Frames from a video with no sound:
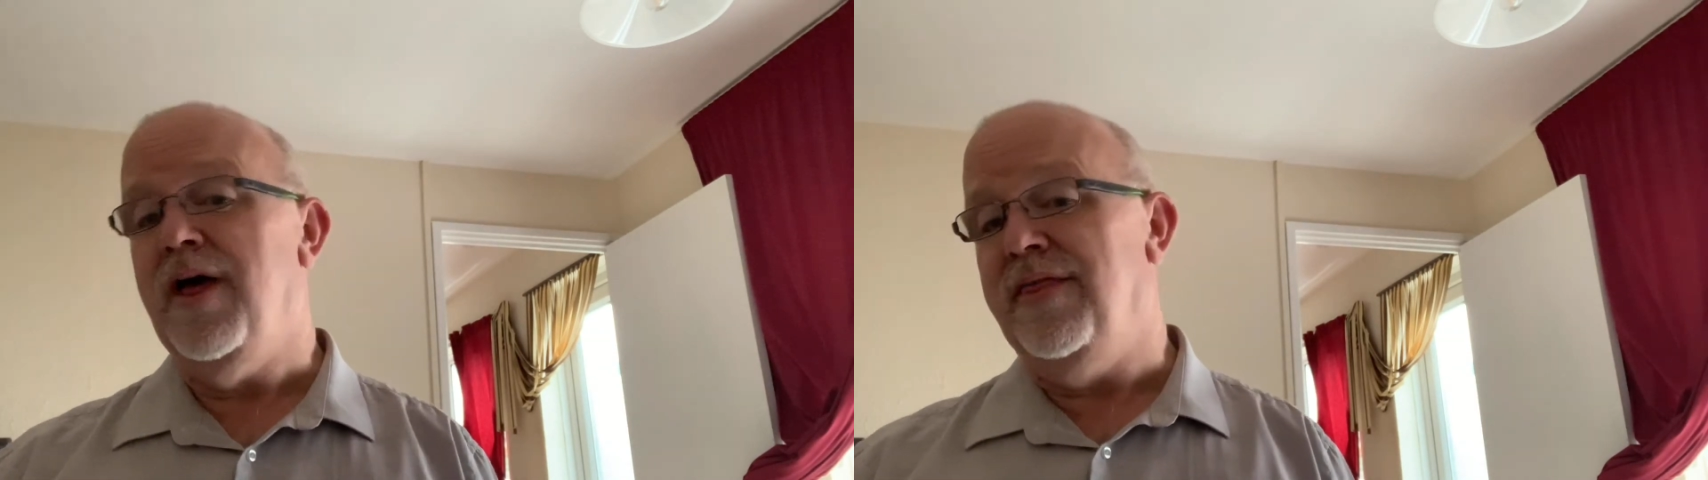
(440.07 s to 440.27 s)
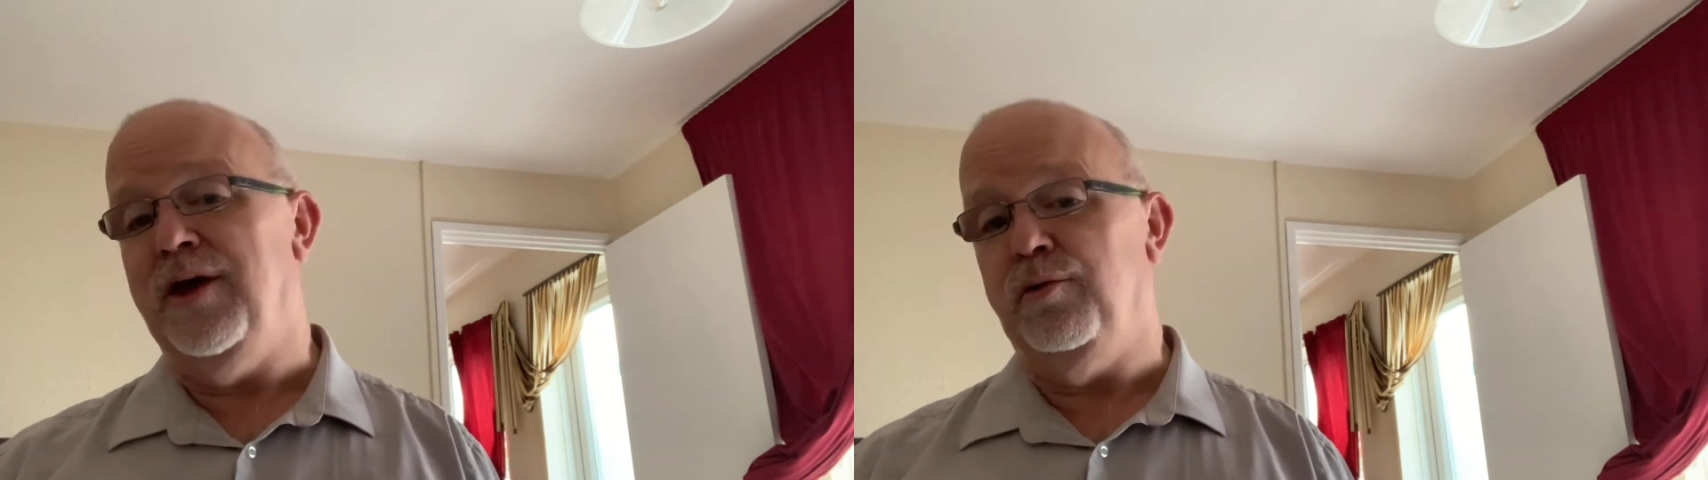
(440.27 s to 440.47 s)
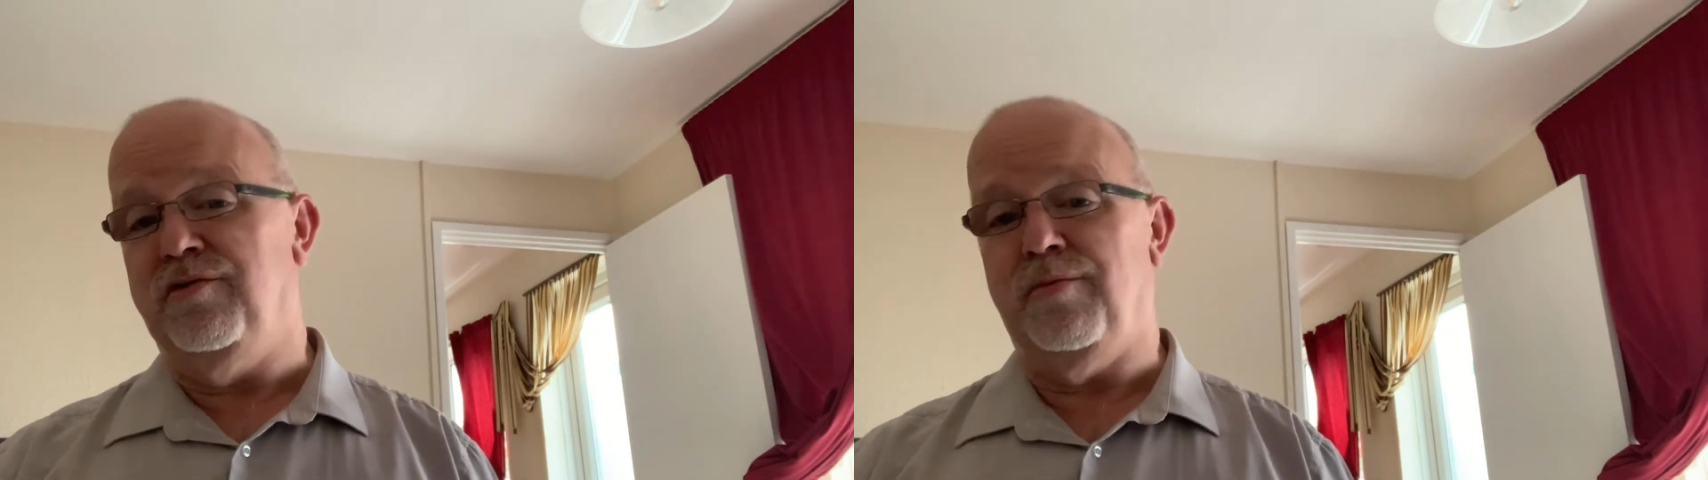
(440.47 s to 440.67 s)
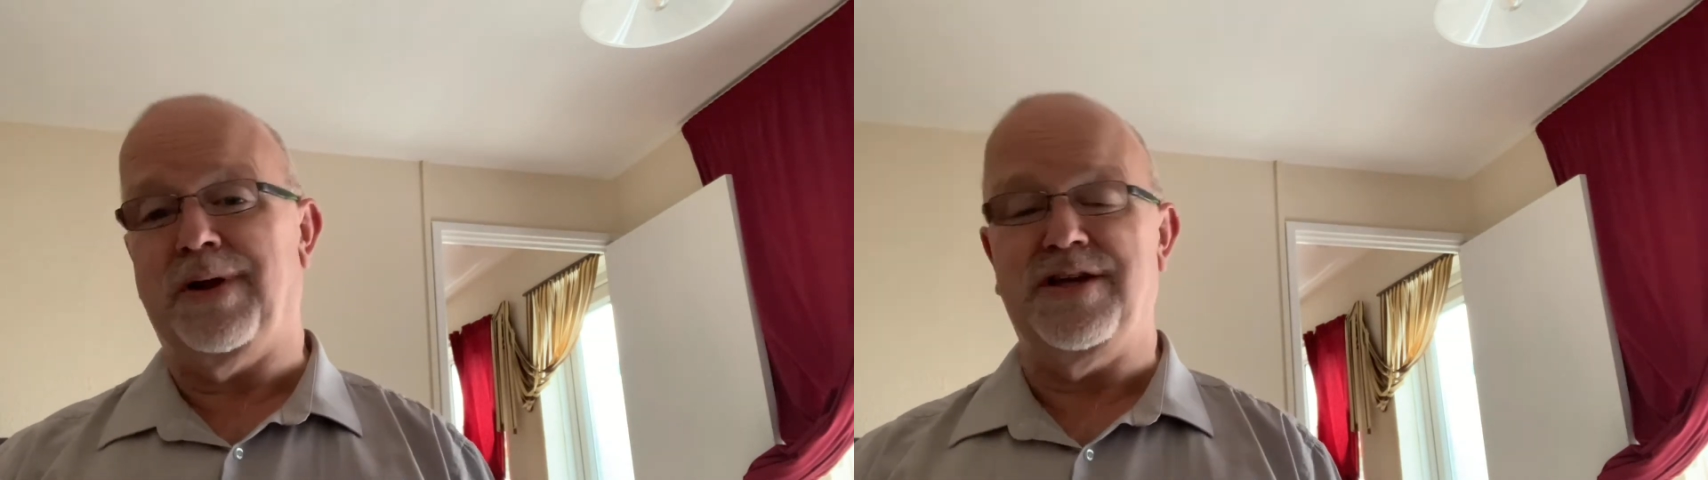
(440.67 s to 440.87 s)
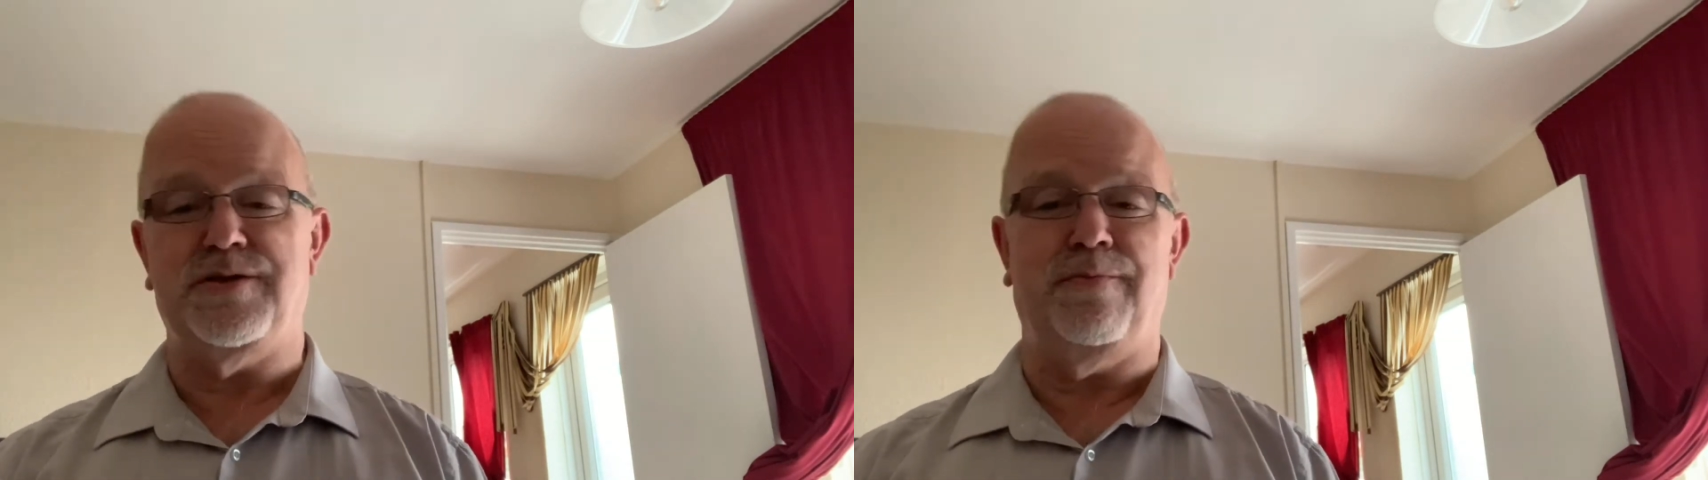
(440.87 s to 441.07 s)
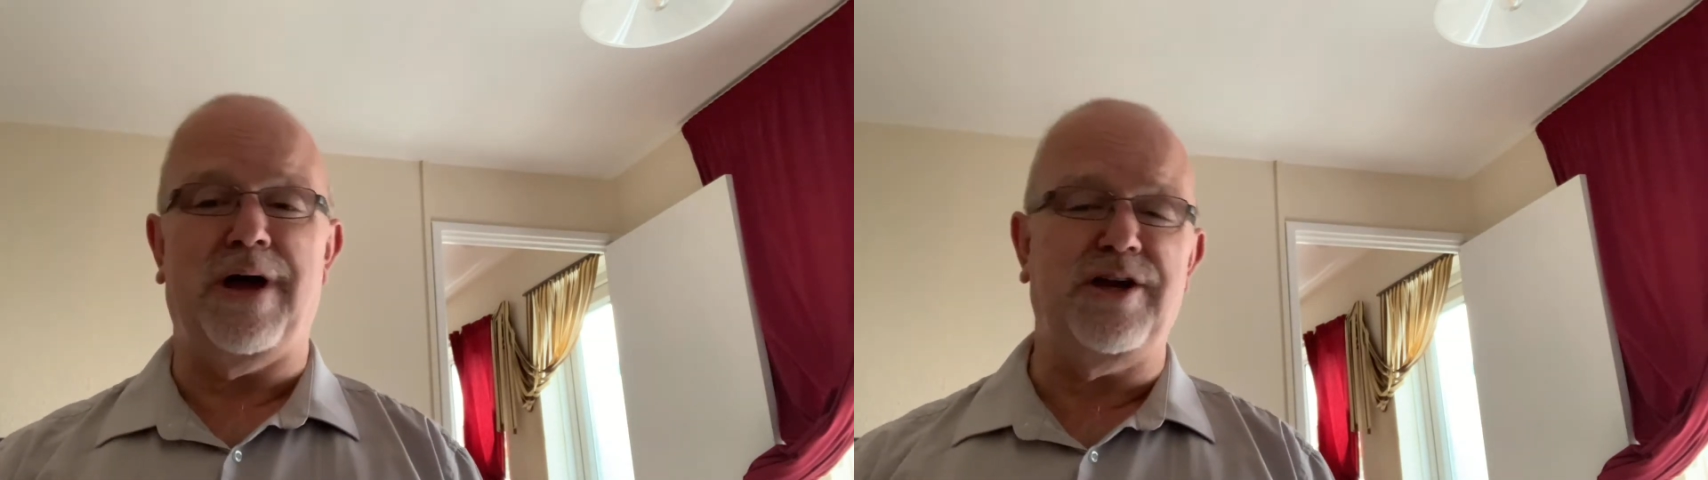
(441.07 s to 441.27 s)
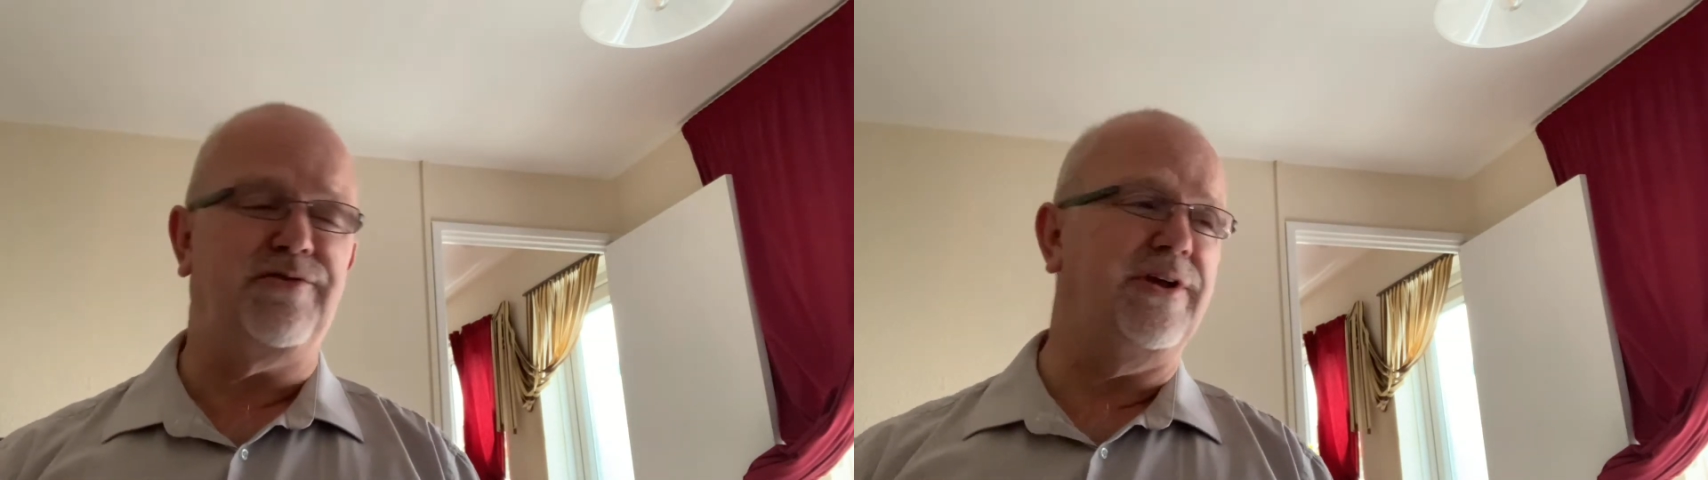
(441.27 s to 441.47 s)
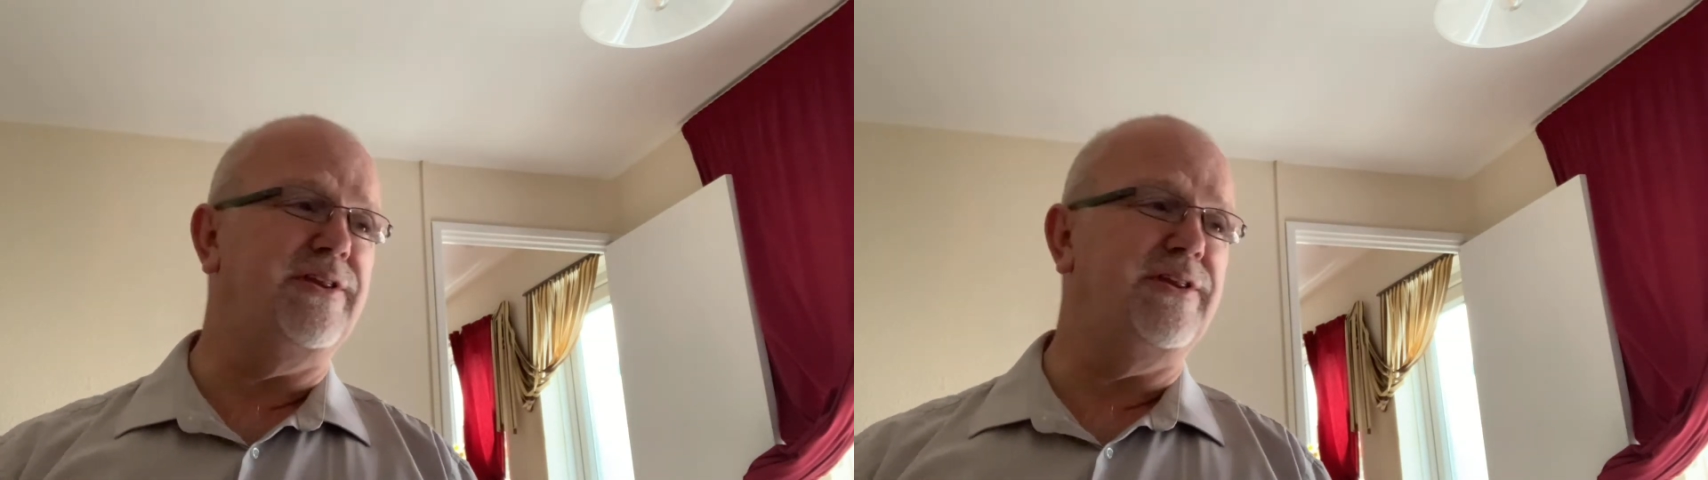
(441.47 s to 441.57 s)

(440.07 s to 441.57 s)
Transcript: they would replace the battery.